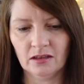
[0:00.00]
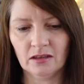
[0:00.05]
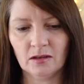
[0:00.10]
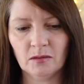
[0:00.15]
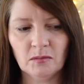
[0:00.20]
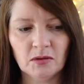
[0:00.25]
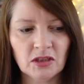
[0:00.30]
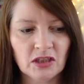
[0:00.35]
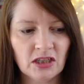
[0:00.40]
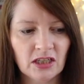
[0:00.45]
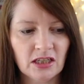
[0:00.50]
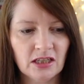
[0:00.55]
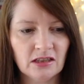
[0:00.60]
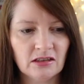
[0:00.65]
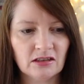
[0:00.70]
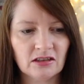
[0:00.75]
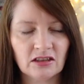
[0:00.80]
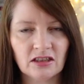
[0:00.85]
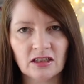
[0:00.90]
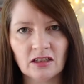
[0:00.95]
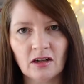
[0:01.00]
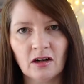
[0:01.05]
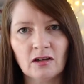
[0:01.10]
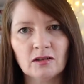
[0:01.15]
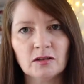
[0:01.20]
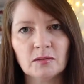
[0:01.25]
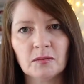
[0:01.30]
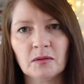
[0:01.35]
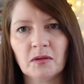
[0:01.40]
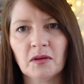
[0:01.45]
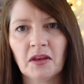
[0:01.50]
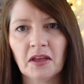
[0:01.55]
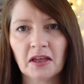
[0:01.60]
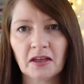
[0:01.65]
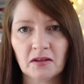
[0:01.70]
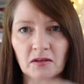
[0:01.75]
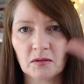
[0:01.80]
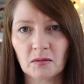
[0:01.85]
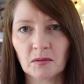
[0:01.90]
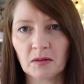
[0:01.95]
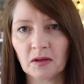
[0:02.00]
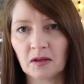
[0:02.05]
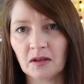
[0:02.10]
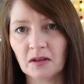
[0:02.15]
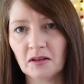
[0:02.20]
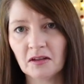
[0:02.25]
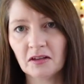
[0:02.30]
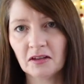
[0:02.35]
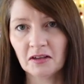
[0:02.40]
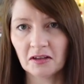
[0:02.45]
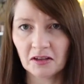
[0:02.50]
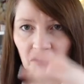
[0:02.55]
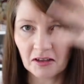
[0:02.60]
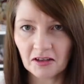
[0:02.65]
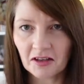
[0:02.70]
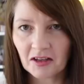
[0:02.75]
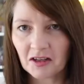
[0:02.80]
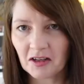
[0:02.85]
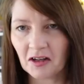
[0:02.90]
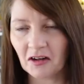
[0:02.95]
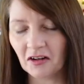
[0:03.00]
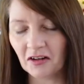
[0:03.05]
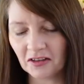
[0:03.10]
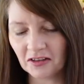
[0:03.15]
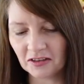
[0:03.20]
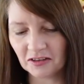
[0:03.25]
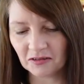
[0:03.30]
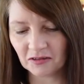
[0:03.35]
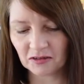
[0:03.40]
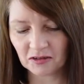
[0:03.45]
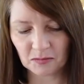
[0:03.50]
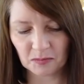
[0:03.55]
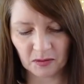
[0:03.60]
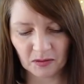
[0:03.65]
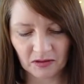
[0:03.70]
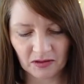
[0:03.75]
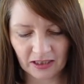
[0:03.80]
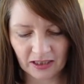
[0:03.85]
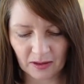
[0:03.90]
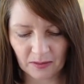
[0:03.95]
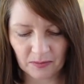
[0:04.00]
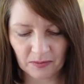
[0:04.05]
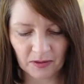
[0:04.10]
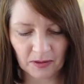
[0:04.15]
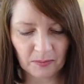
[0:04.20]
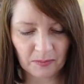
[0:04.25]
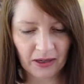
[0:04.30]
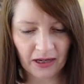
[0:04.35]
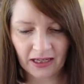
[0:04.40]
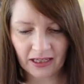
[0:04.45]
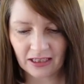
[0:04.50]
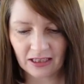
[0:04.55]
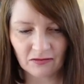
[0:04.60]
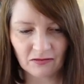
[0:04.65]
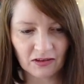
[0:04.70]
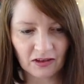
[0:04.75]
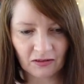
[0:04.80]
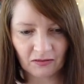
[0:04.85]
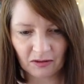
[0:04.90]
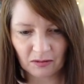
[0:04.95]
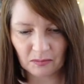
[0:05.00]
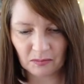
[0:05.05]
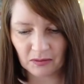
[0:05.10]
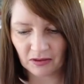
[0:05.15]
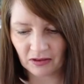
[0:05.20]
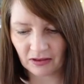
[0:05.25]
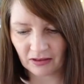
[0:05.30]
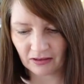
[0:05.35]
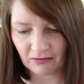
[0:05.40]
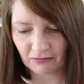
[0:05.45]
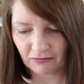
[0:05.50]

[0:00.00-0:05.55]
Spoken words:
the machine just did horrible things with the cotton that was spooling up on the back, even though I'd put the